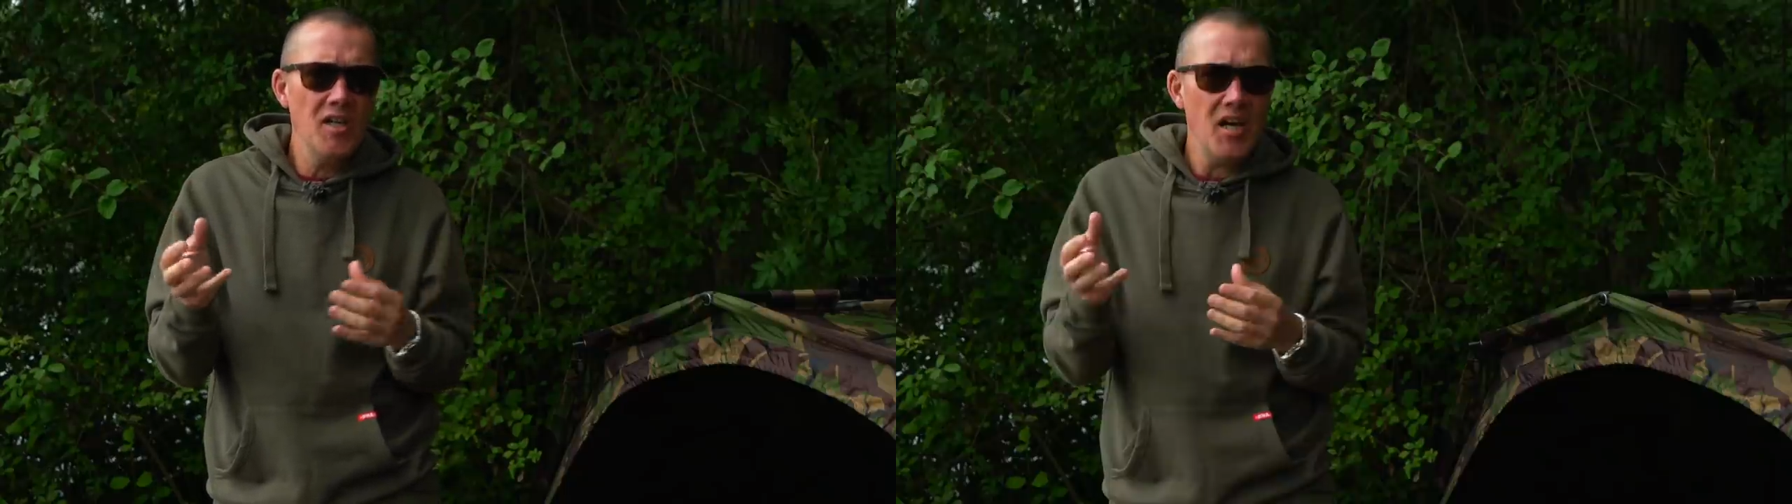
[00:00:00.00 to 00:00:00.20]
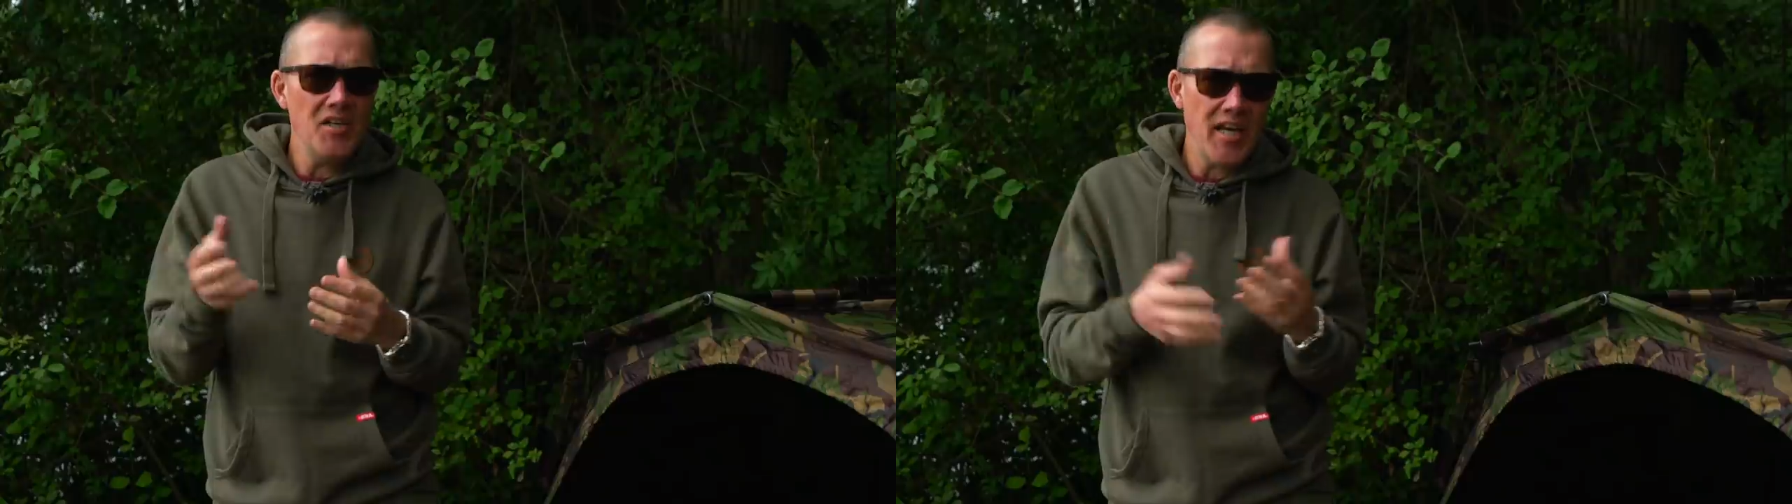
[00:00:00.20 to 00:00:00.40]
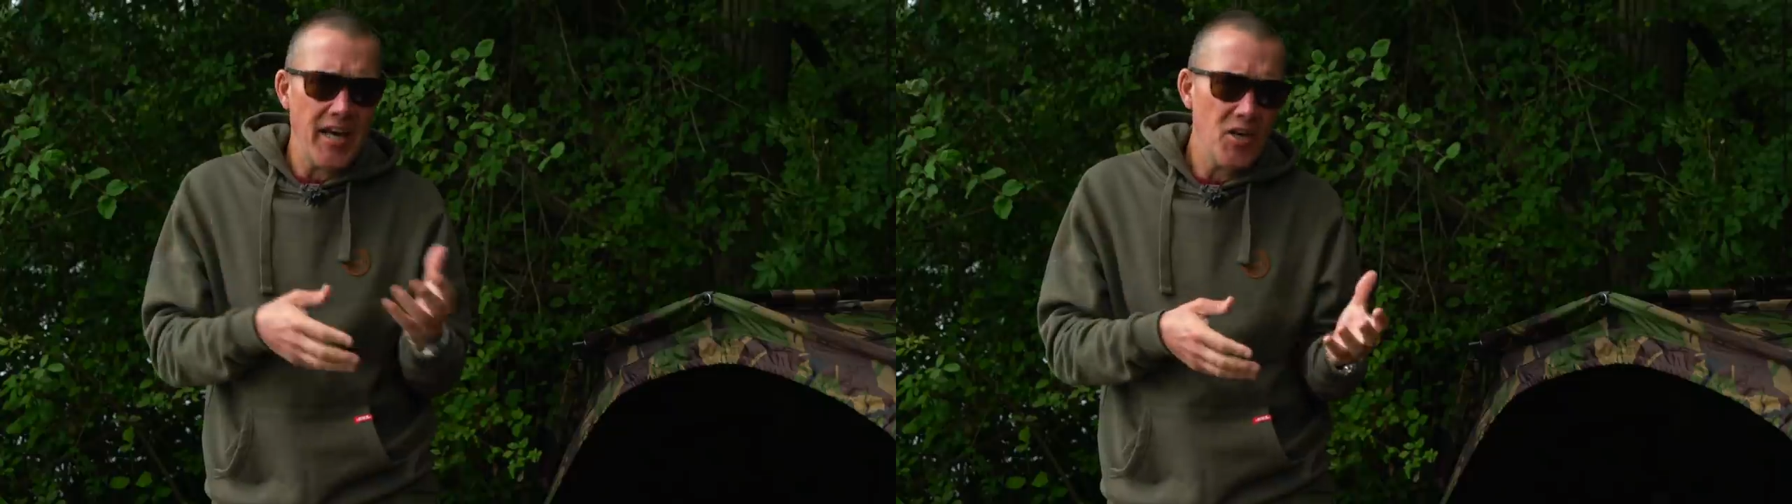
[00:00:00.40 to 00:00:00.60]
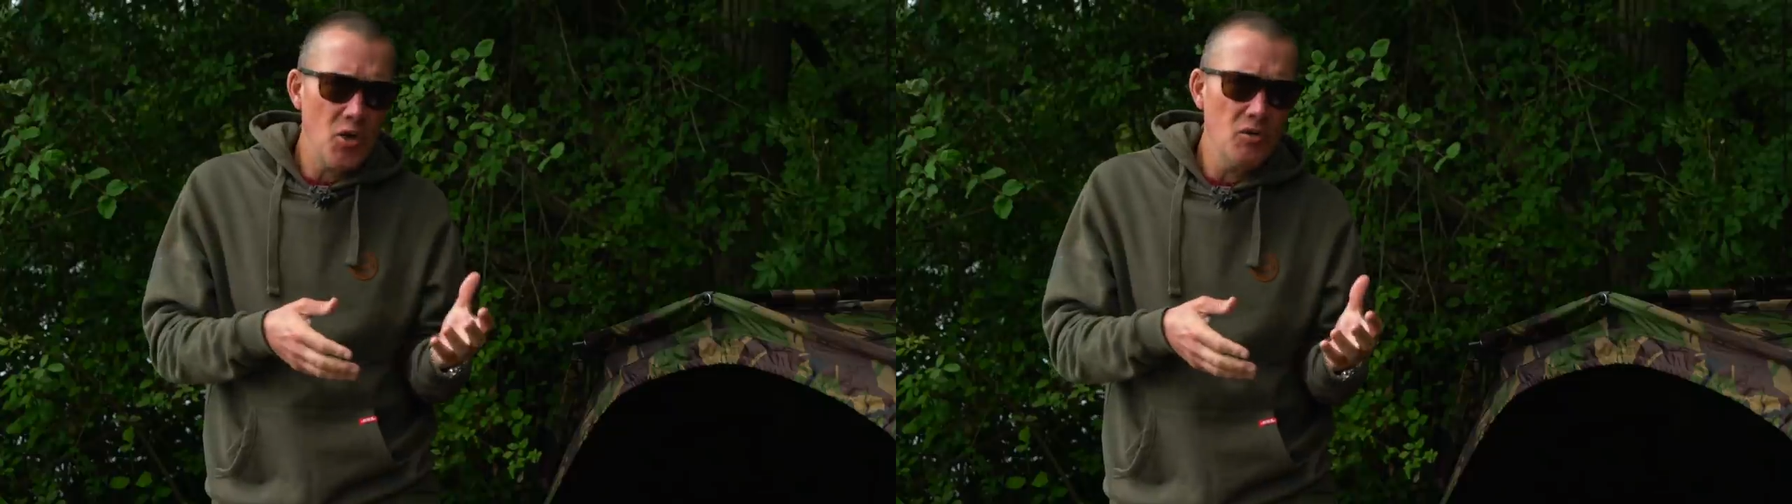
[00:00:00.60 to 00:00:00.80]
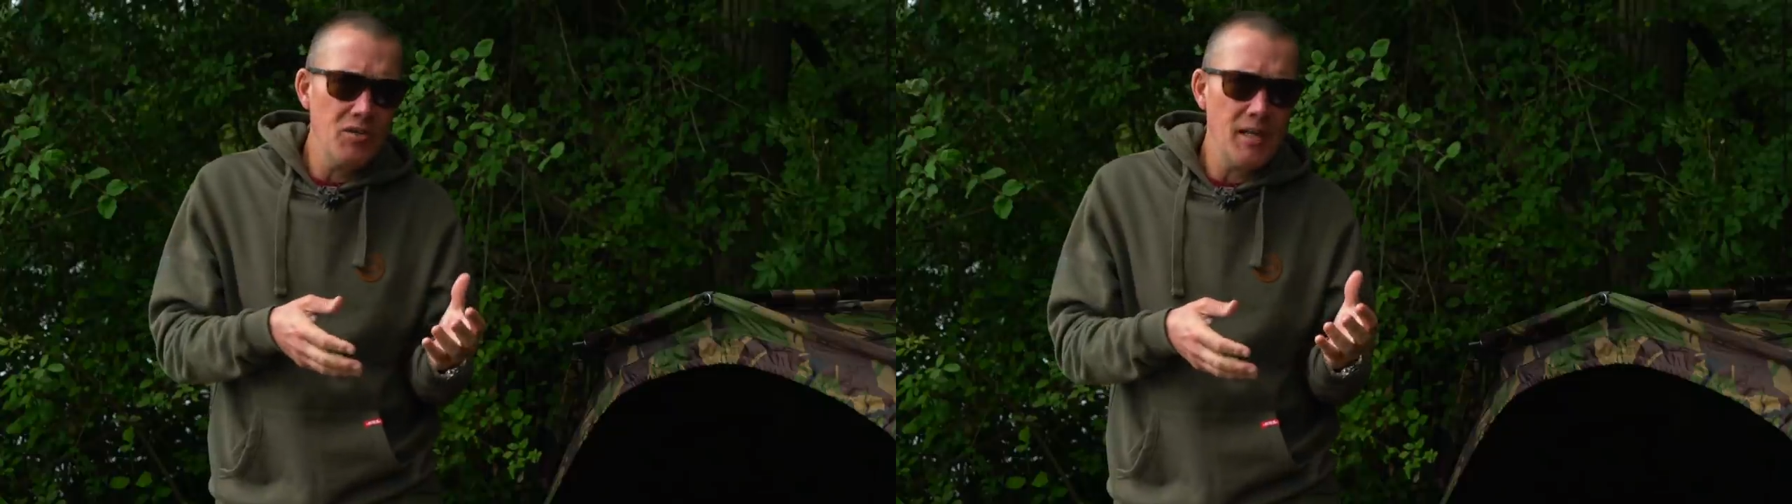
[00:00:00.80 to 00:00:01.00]
and you're getting
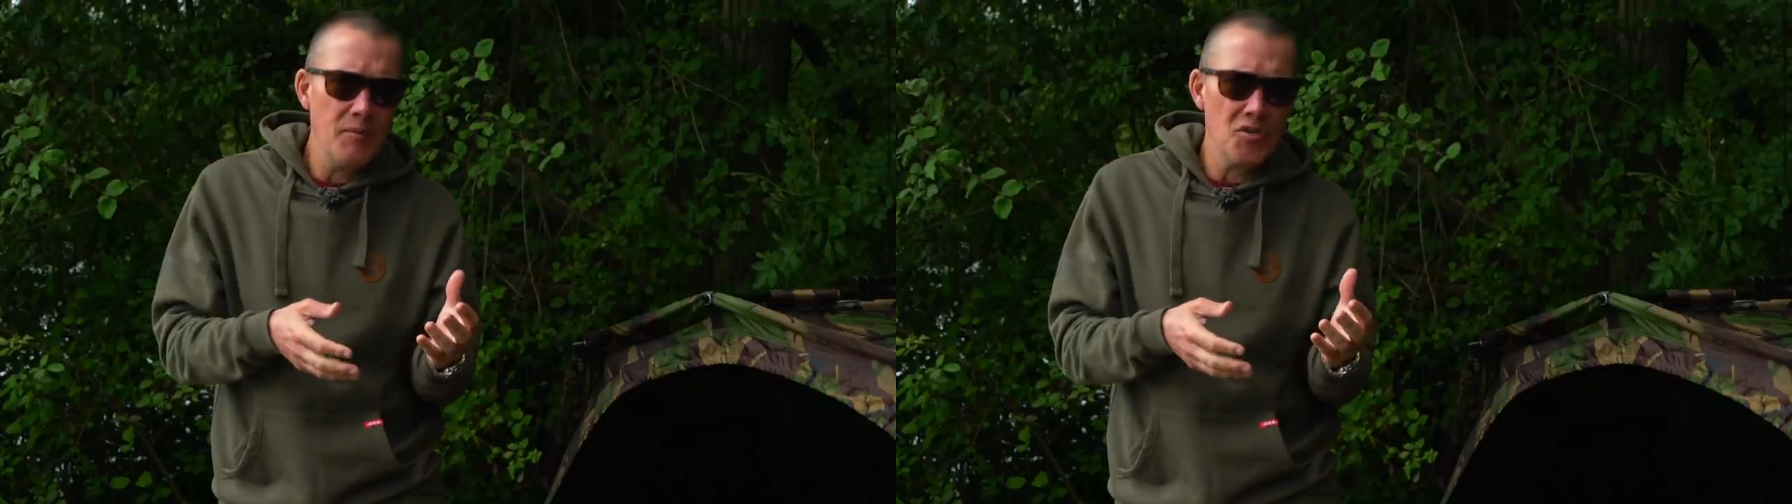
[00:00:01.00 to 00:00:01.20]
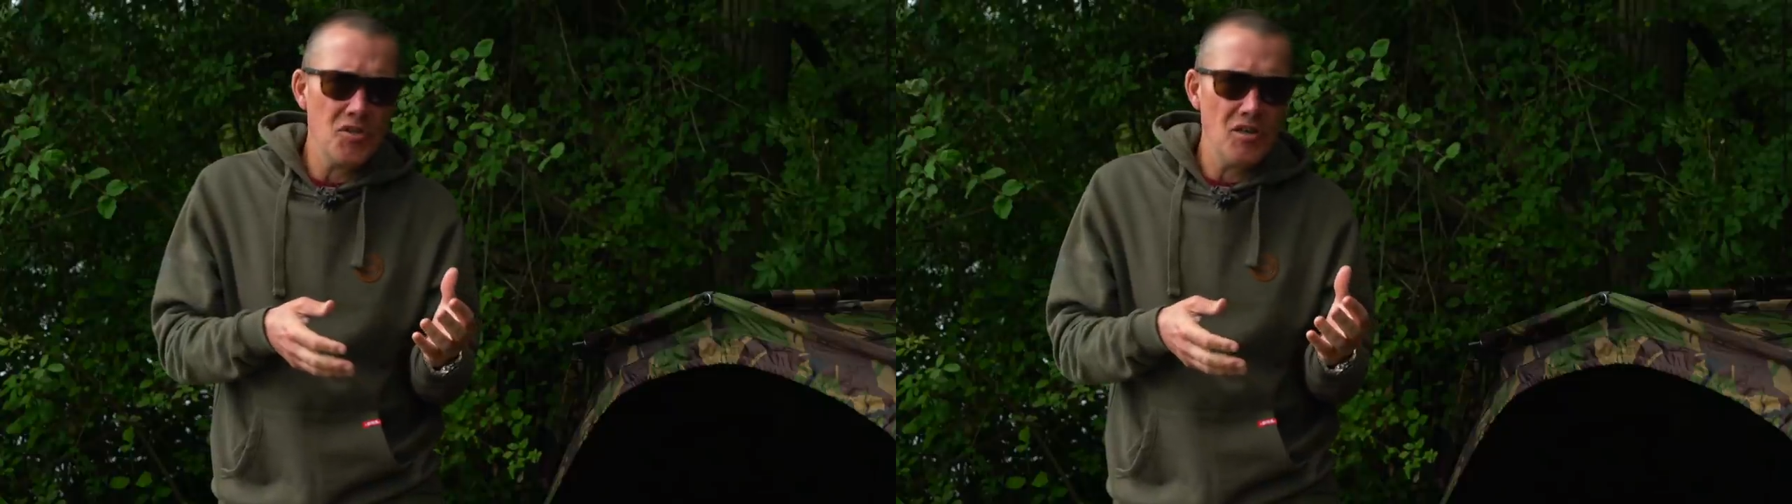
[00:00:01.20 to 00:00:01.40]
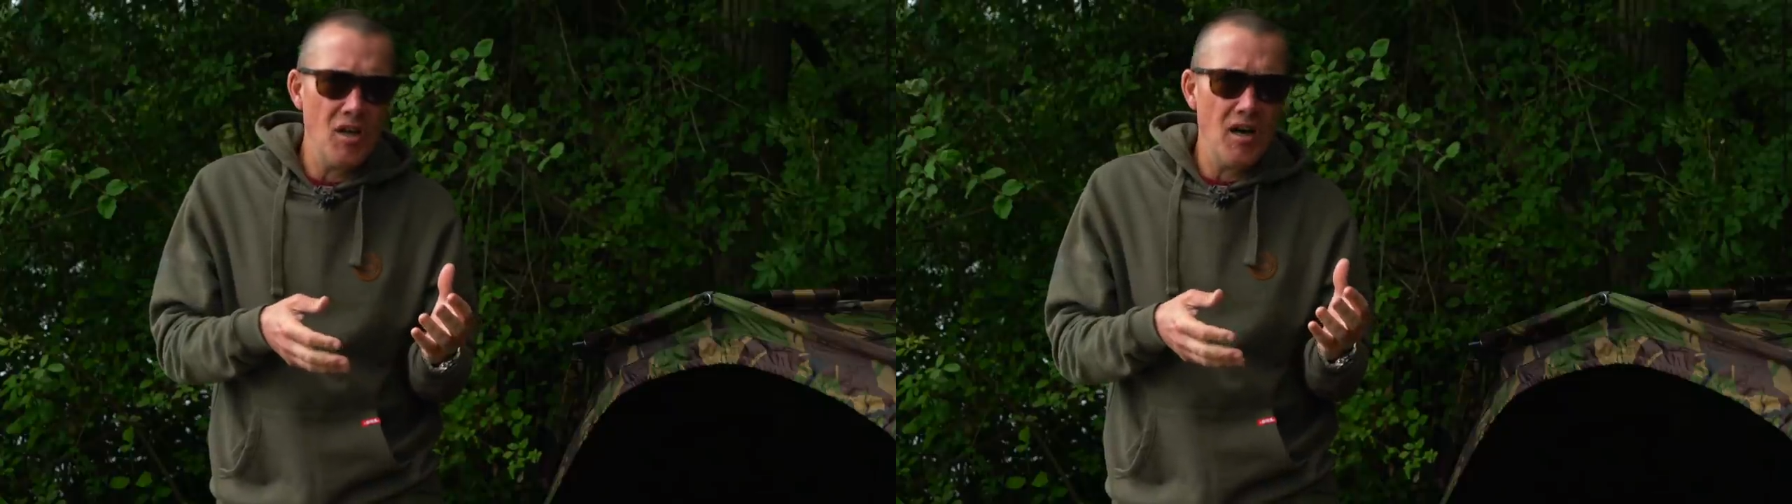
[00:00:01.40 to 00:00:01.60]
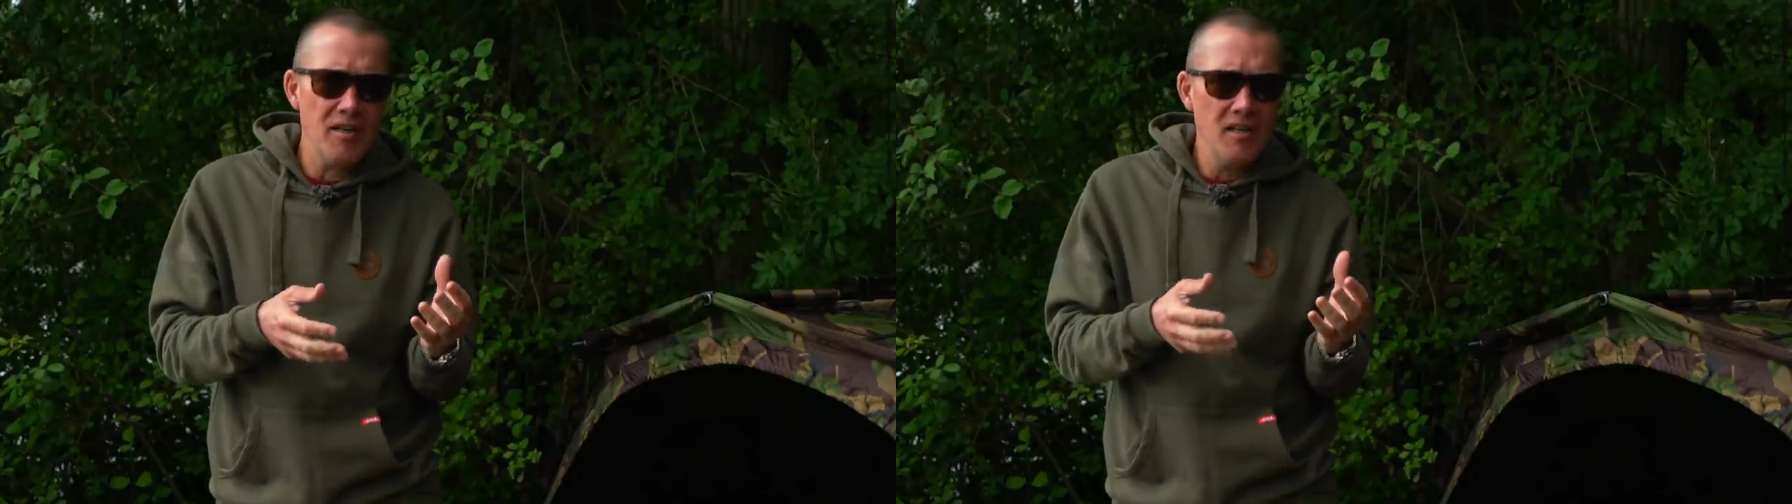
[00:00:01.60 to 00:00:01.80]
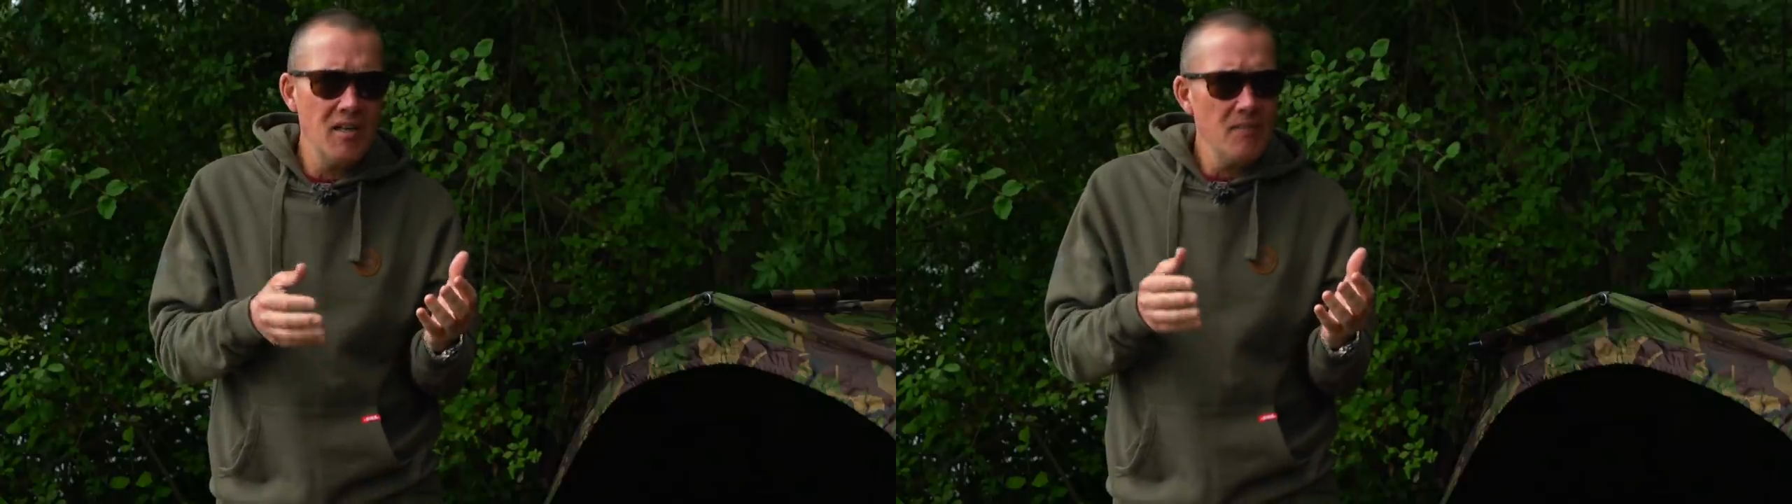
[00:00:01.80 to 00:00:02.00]
cooler temperatures at night,